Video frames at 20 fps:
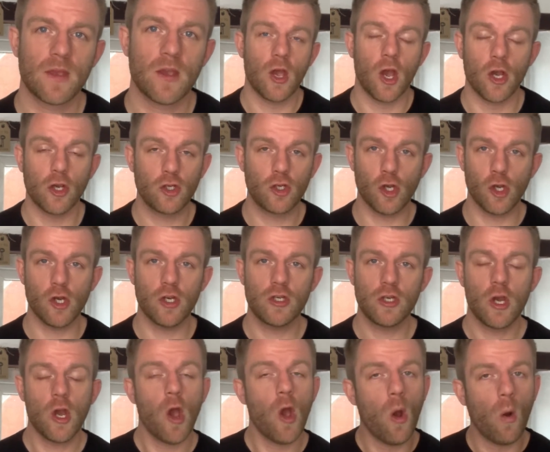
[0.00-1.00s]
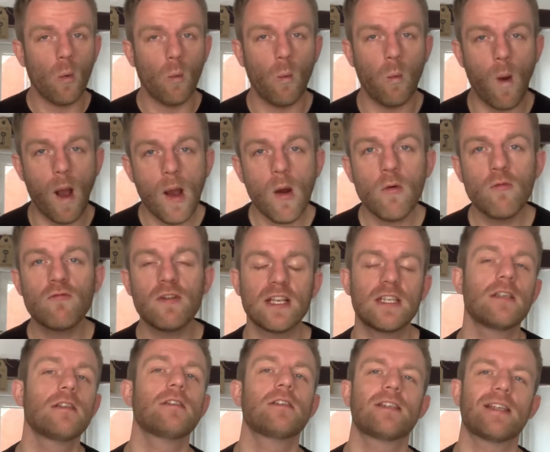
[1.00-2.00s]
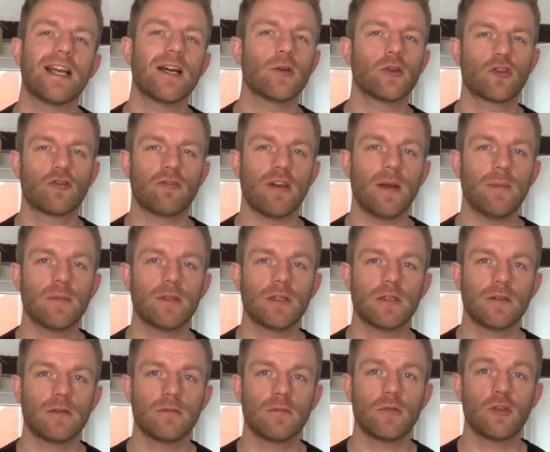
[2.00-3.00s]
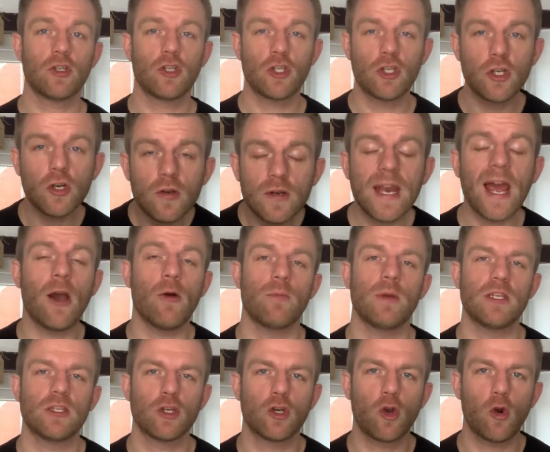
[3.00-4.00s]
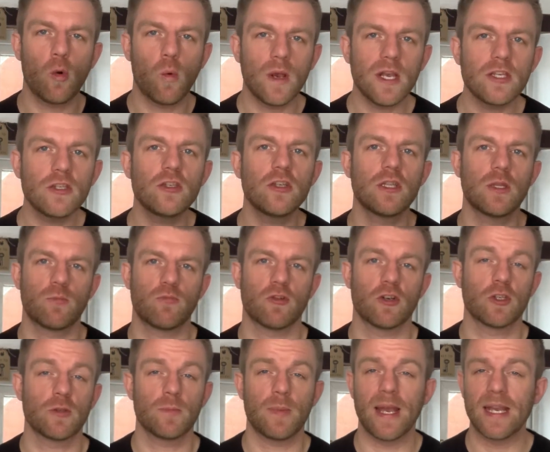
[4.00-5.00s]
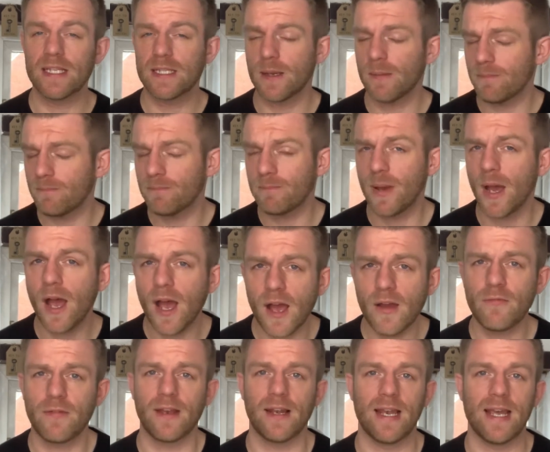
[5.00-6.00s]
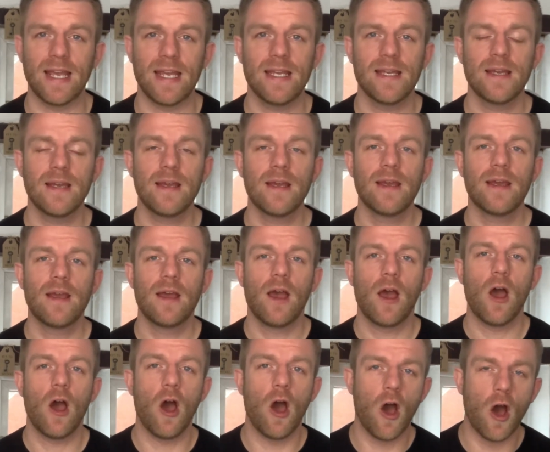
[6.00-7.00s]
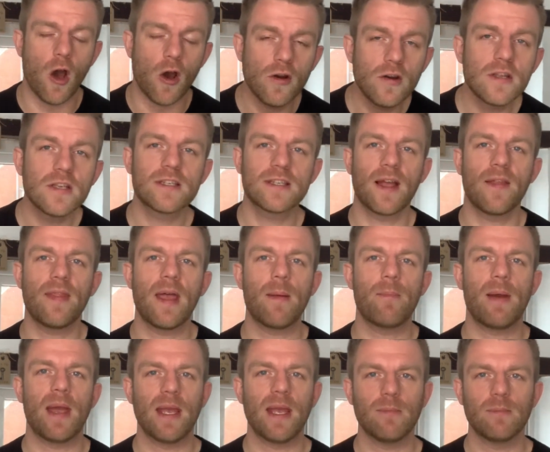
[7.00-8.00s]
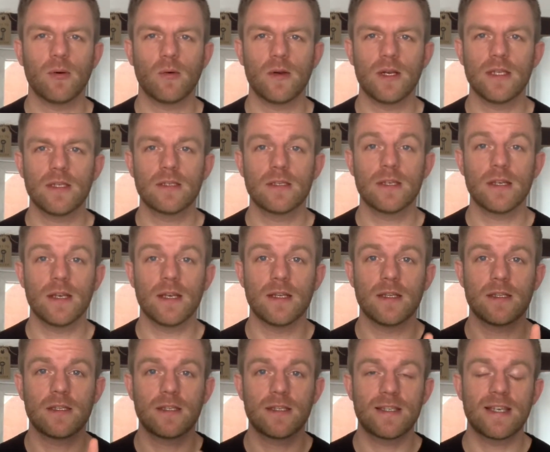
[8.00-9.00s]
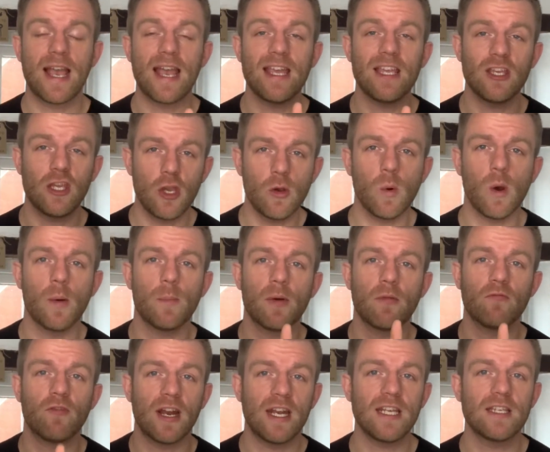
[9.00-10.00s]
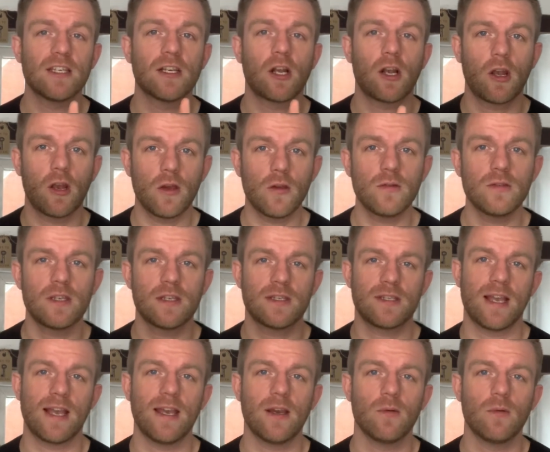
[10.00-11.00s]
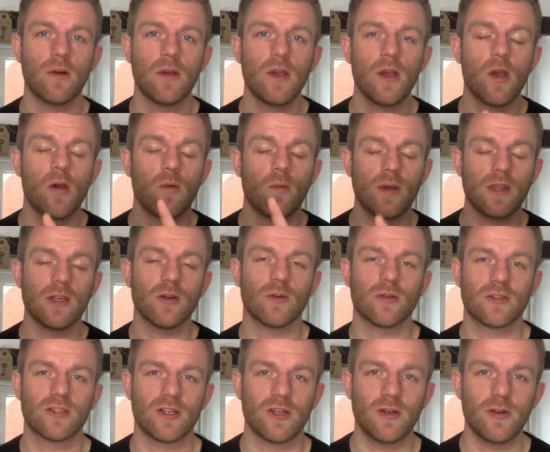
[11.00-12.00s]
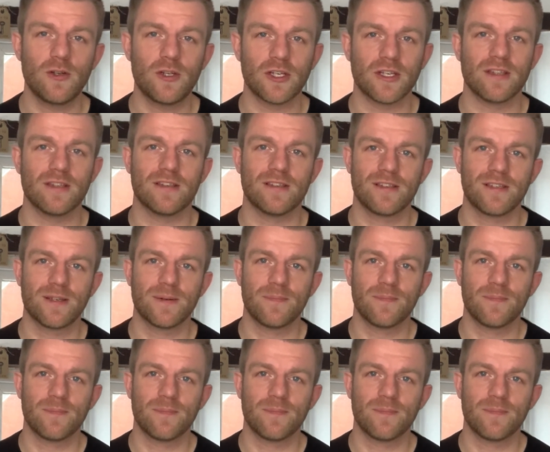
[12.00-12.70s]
A good, well-written sales script should help you to question the prospect perfectly, understand their pain points, and set you up ready to close the sale with your solutions.